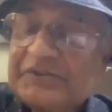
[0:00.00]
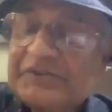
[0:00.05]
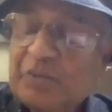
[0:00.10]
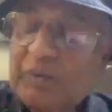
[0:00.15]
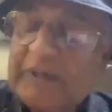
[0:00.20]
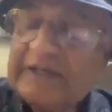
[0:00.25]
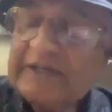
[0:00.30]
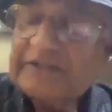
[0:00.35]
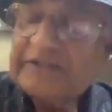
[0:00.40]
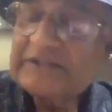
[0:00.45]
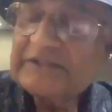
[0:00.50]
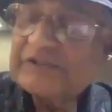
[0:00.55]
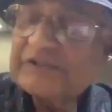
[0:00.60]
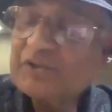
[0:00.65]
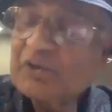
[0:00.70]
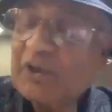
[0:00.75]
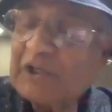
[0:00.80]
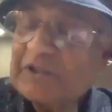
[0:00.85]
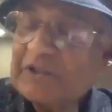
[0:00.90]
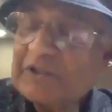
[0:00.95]
why it is
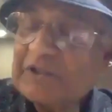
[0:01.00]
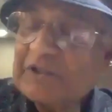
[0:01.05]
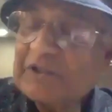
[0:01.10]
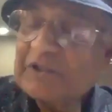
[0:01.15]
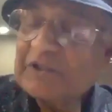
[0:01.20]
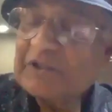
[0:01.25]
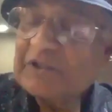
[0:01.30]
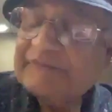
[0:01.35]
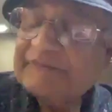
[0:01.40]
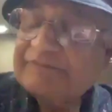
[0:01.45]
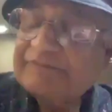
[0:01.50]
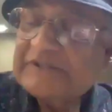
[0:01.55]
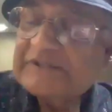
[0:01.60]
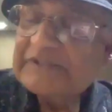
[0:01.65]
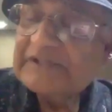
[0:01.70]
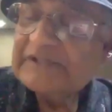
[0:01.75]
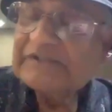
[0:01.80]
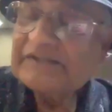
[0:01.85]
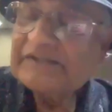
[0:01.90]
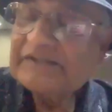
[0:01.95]
called quantum
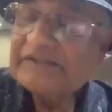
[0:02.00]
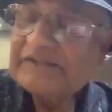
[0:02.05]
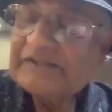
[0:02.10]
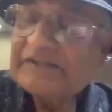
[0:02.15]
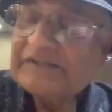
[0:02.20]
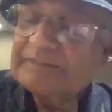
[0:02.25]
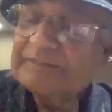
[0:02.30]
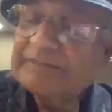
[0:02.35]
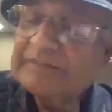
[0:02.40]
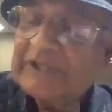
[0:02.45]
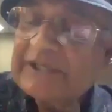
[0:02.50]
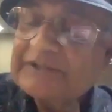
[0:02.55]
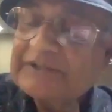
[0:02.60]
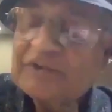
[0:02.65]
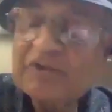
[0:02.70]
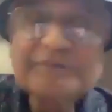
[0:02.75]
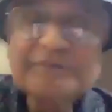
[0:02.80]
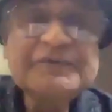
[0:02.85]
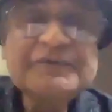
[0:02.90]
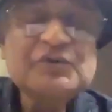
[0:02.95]
physics, and that
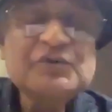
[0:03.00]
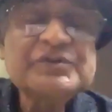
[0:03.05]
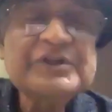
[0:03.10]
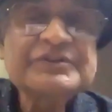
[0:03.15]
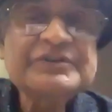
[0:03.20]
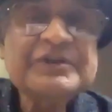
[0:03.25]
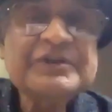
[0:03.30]
confuses